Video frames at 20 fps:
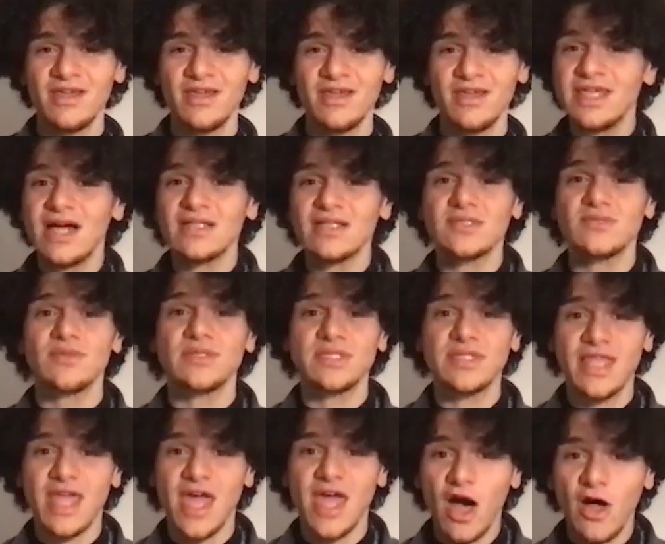that's what's going
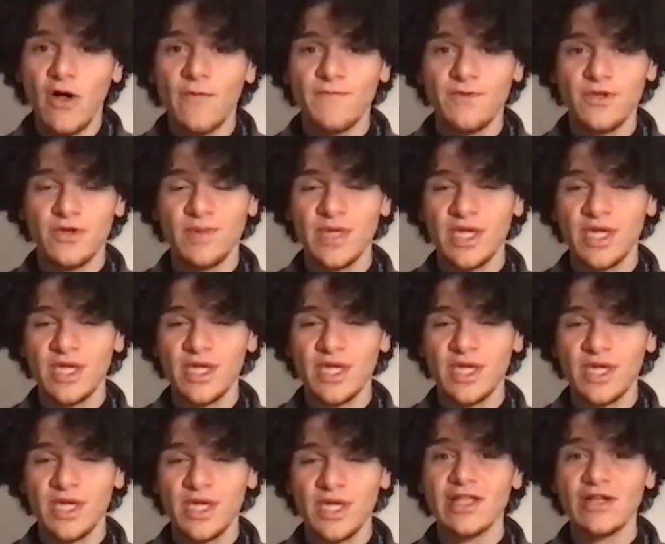to help you become a
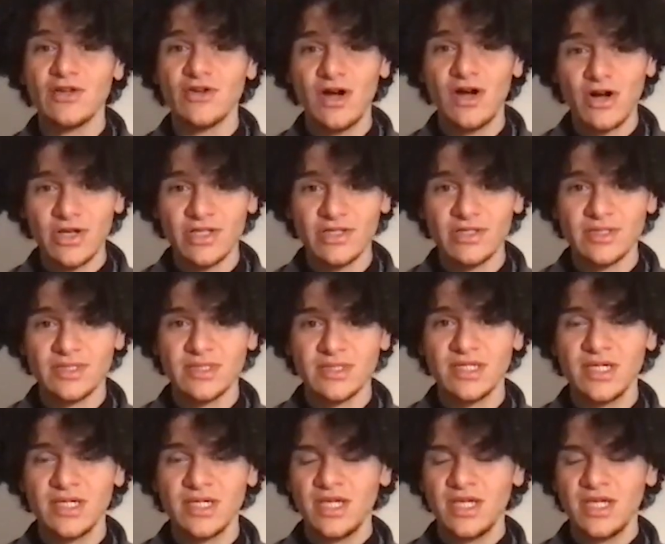better artist.